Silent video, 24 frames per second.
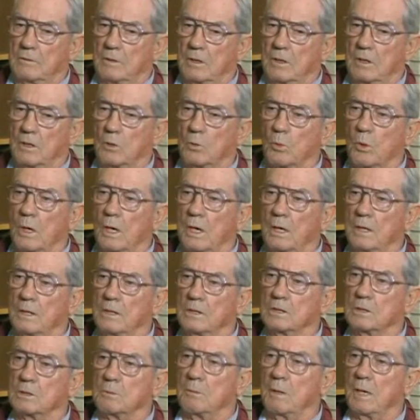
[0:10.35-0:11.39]
inquired
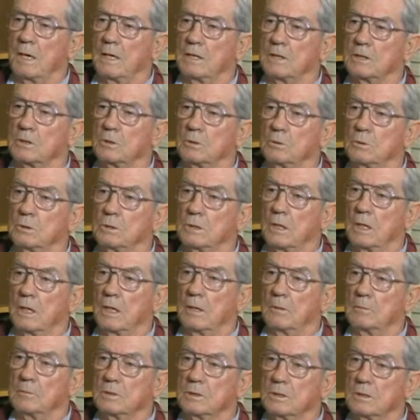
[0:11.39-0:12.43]
in some high school
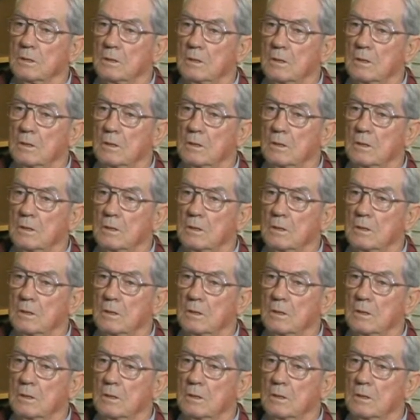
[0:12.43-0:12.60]
jobs.